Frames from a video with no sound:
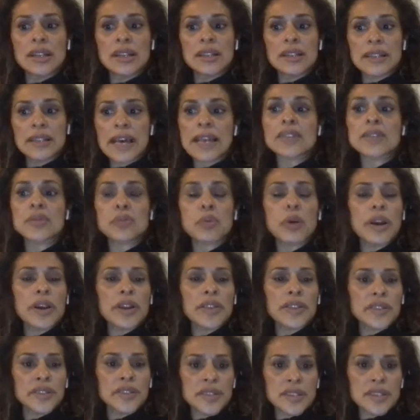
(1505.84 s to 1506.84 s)
that's
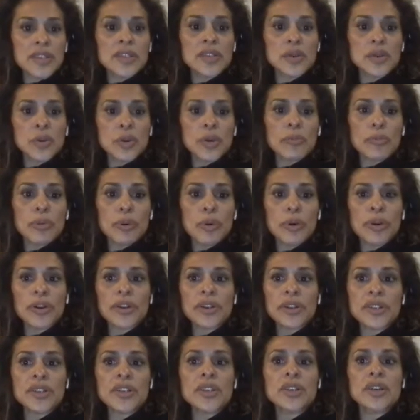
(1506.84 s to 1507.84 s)
why this is so
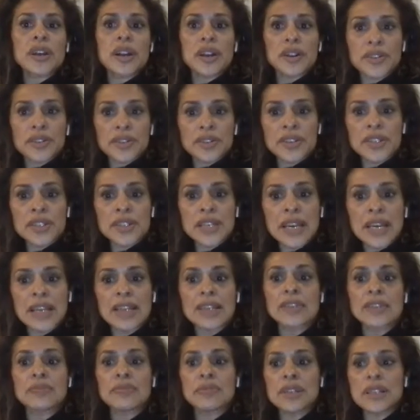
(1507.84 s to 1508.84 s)
important to
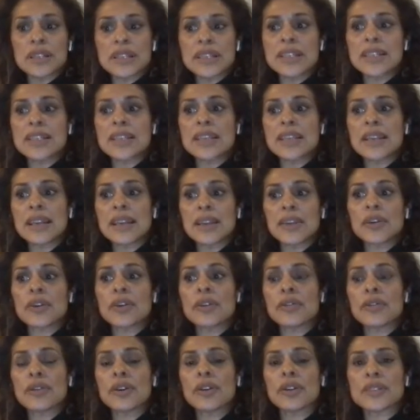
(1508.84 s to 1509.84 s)
understand and really to get
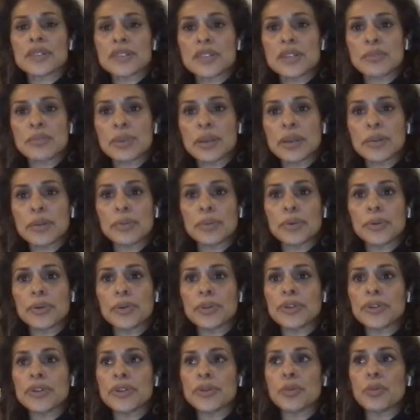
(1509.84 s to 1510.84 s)
across to
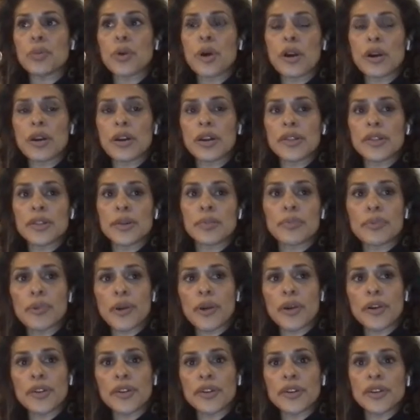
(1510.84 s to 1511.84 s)
people in the
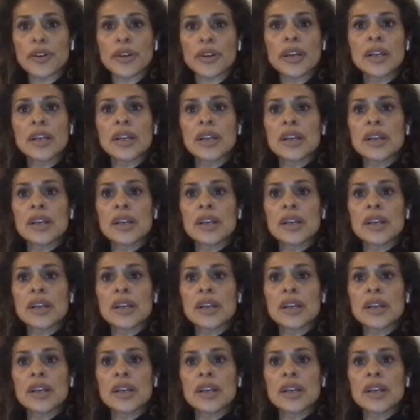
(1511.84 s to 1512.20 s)
broader